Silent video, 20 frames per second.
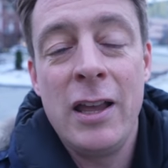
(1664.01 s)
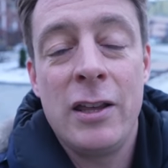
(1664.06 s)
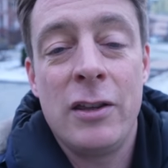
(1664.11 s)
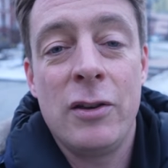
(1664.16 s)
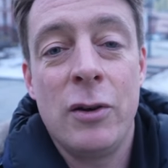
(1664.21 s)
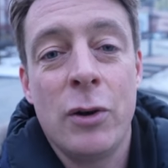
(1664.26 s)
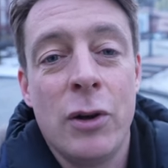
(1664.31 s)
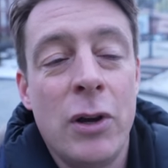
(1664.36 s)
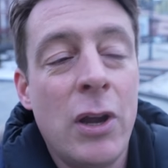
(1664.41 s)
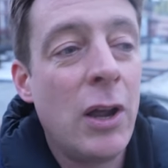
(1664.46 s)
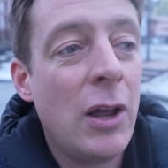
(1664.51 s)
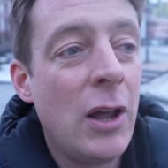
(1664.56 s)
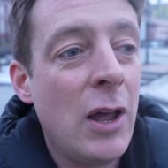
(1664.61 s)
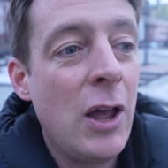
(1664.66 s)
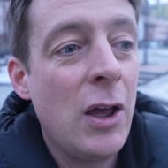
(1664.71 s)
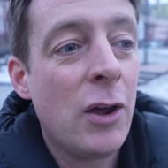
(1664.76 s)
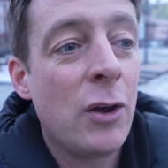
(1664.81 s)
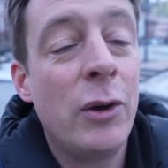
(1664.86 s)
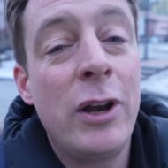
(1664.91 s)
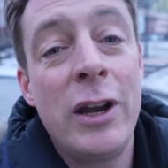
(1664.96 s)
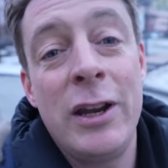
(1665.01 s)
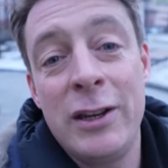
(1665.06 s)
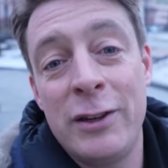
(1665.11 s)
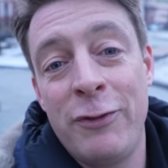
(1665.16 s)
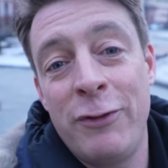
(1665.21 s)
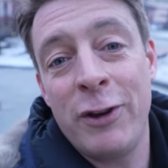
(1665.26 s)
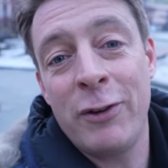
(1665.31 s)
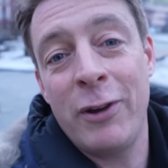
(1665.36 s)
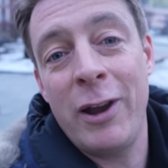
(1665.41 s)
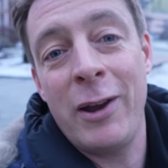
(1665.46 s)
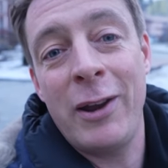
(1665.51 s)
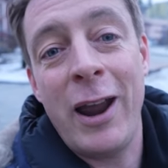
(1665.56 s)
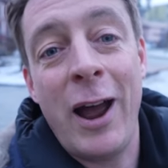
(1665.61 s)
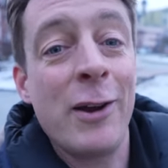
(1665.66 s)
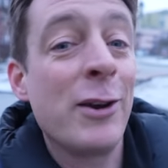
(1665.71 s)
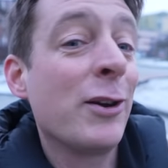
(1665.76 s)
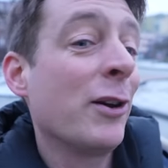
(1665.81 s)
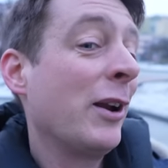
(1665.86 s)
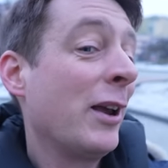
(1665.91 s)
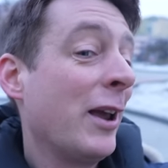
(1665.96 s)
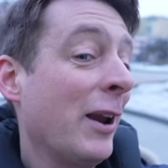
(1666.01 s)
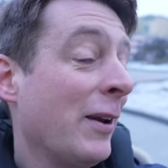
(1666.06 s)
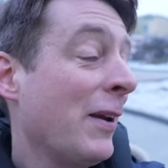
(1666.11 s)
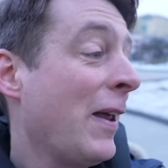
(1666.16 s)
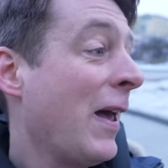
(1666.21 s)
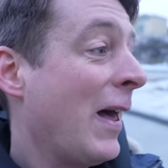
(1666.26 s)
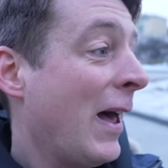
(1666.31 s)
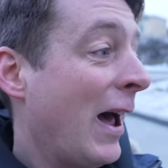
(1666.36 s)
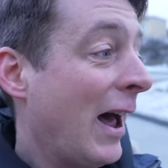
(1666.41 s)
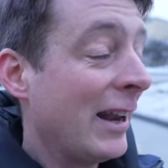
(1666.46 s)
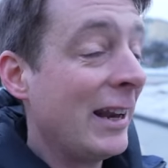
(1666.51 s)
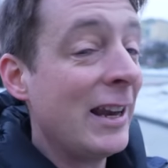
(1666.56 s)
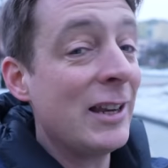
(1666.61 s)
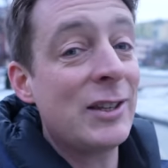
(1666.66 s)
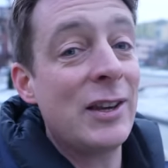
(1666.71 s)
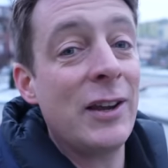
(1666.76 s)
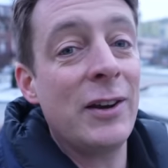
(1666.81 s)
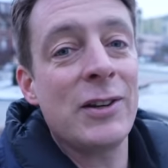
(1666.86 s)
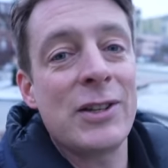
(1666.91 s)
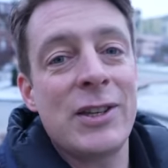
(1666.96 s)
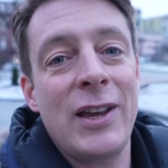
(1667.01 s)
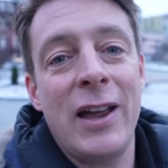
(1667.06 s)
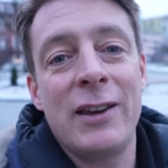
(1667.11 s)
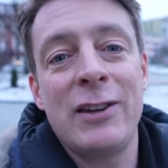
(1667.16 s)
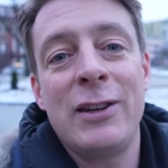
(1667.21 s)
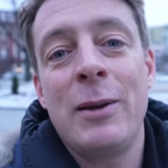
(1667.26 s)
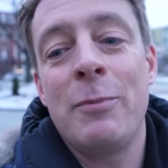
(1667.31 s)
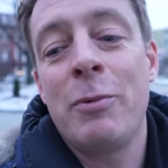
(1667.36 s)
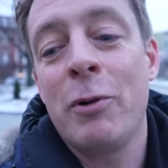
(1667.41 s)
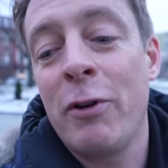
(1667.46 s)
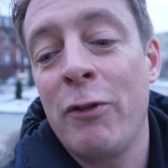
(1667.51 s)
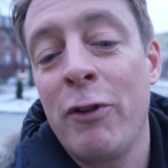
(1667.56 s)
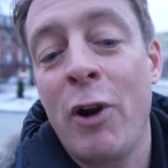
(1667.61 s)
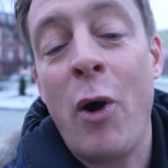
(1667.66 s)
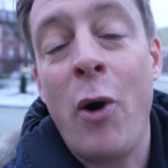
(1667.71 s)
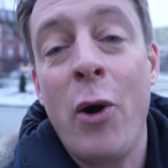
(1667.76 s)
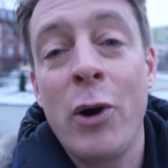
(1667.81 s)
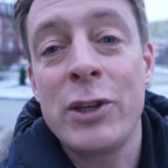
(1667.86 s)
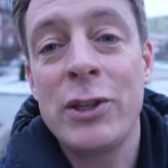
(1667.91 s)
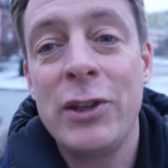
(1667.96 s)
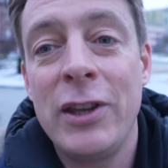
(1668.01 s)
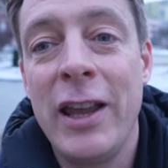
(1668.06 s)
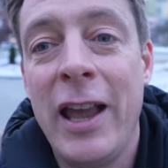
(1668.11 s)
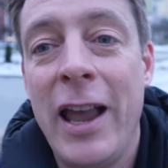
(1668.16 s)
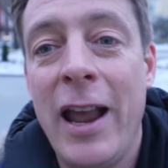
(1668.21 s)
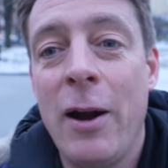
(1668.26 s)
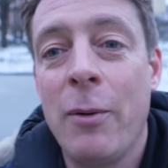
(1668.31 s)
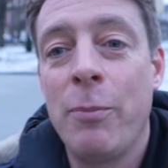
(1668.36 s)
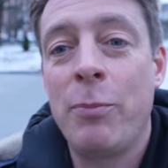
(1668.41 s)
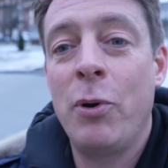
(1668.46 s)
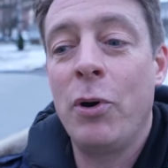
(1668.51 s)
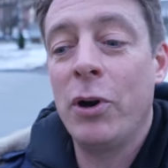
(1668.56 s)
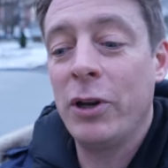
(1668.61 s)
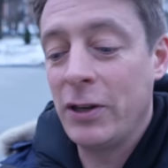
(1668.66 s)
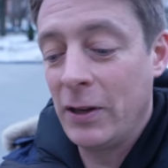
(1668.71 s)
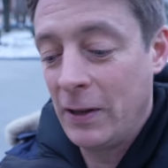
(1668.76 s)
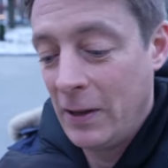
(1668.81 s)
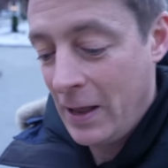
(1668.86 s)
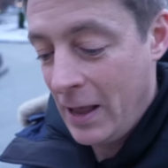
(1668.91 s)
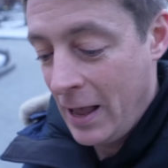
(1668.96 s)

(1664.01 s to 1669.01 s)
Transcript: you're going to need to figure out how you're going to get at least the other side of the Dnieper River or to the airport.